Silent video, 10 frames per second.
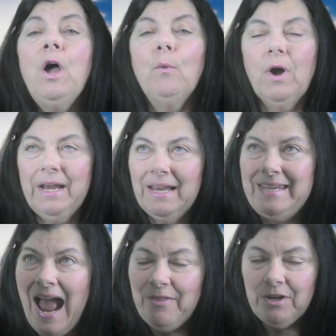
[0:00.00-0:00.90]
We're going to get
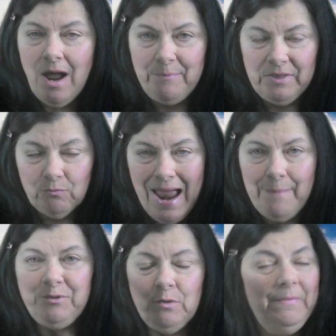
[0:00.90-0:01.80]
gathered up in the
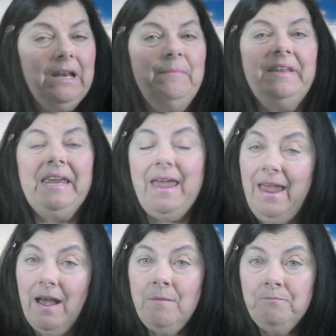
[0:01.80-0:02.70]
rapture, meet him in the air.